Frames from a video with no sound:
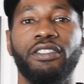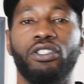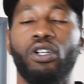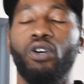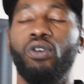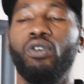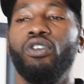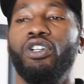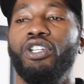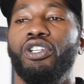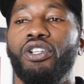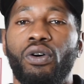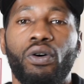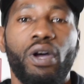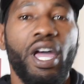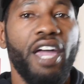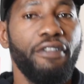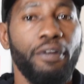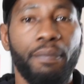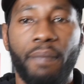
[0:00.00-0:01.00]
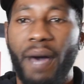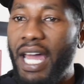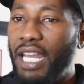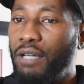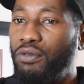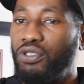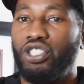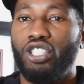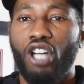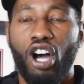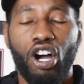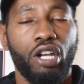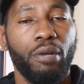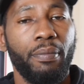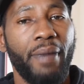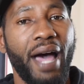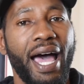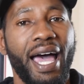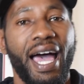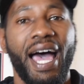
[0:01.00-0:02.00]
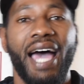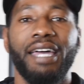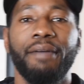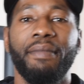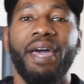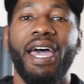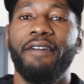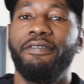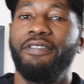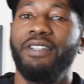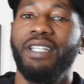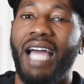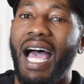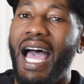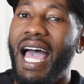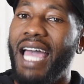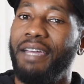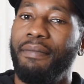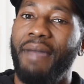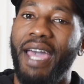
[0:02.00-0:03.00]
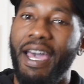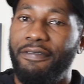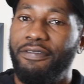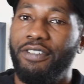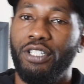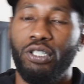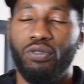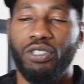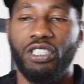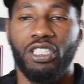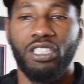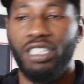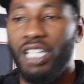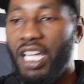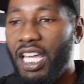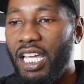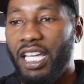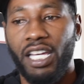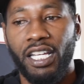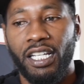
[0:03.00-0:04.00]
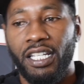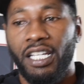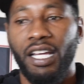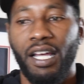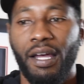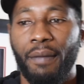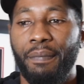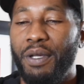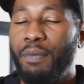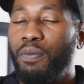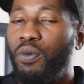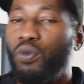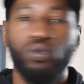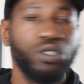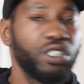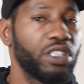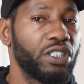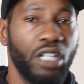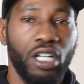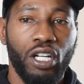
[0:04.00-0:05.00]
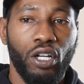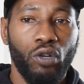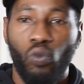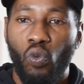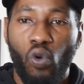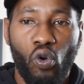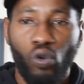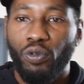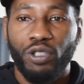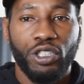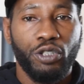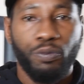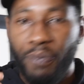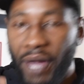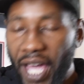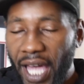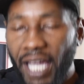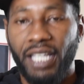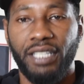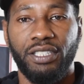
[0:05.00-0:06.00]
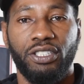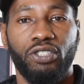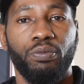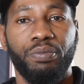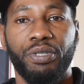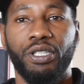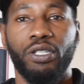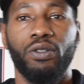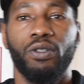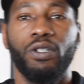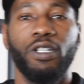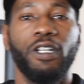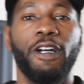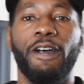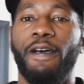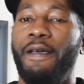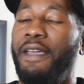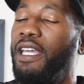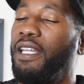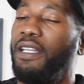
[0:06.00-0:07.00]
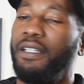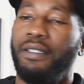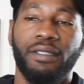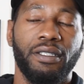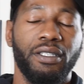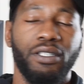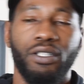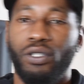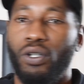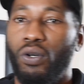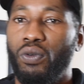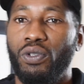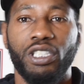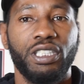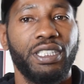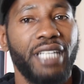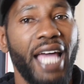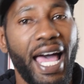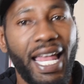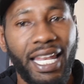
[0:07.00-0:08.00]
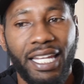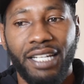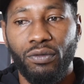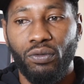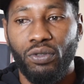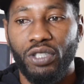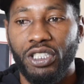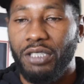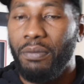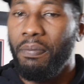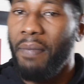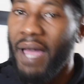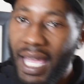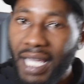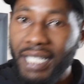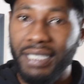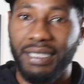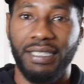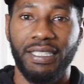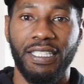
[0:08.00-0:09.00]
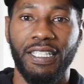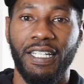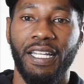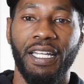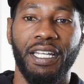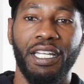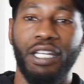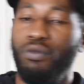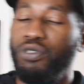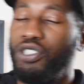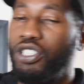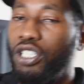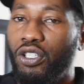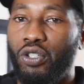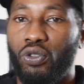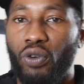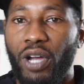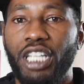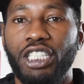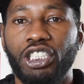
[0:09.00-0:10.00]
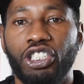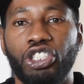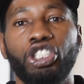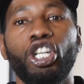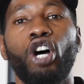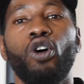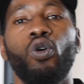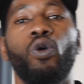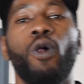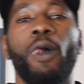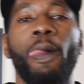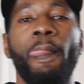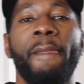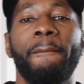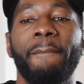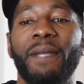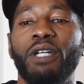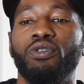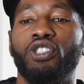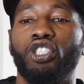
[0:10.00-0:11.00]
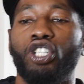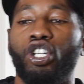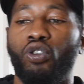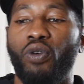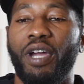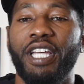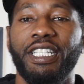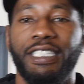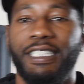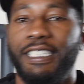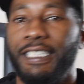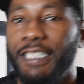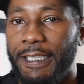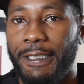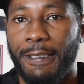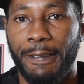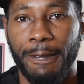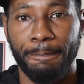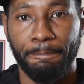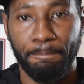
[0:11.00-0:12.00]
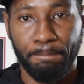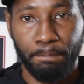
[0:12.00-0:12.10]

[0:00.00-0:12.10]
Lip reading: So, everybody was talking about I Am Athlete. I Am Athlete was a thing, and people was begging to be on there. And, the talent was amazing. It was a great show. It was a great system.